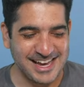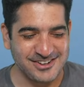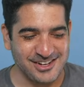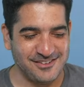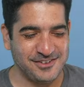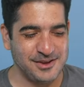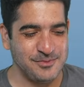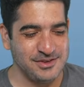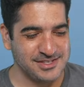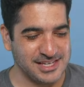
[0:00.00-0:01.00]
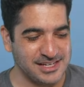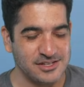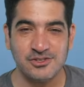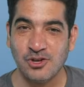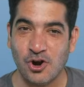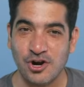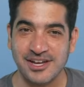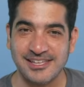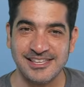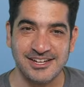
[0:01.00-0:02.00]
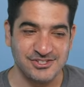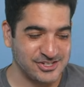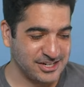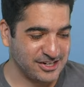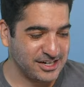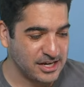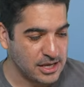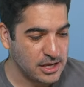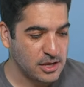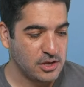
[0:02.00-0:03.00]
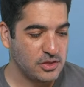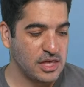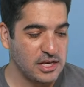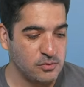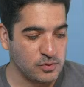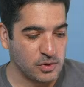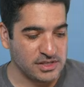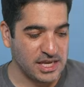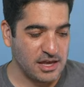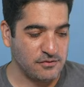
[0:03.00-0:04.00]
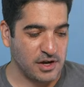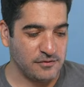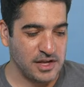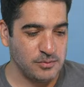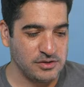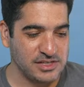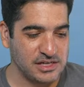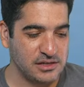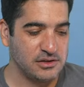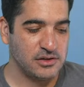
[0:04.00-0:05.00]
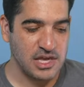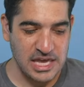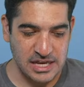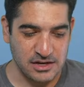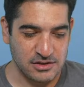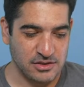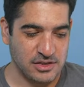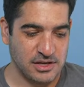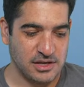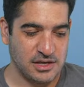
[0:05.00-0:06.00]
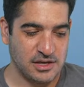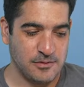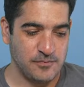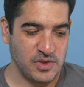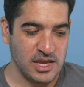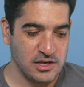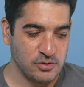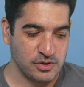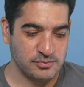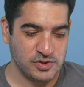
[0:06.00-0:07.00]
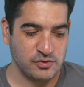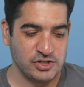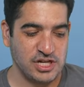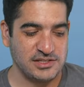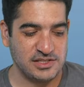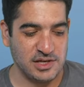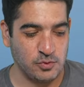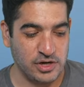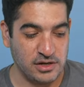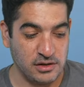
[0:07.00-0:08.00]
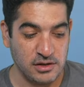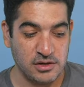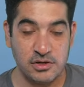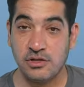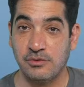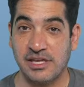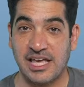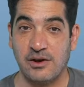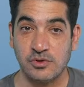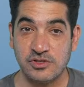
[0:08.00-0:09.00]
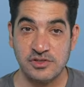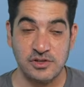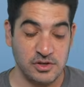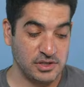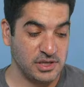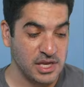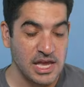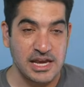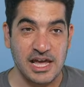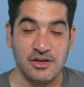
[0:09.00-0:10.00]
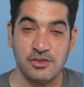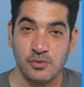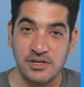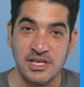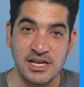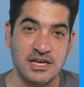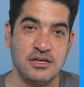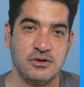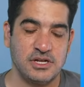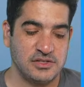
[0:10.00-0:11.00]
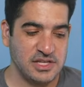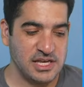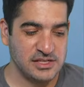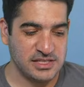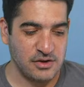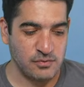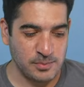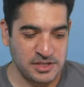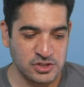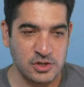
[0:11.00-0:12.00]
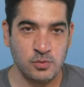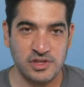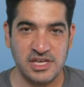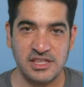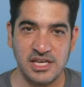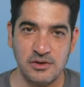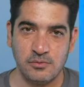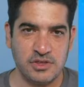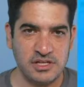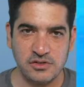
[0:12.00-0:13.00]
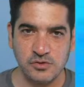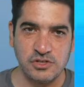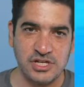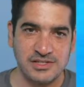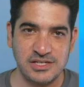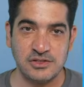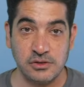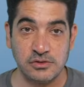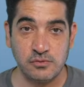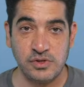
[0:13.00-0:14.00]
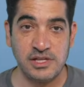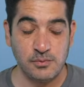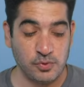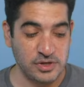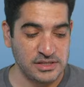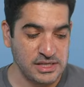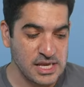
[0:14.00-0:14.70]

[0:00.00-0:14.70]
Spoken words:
offline music, target, not trigger, then you would want to have offline music in your screenshots somewhere, and you're doing that, which is good. Now, the one thing I noticed is that repetition within the screenshots is also really important.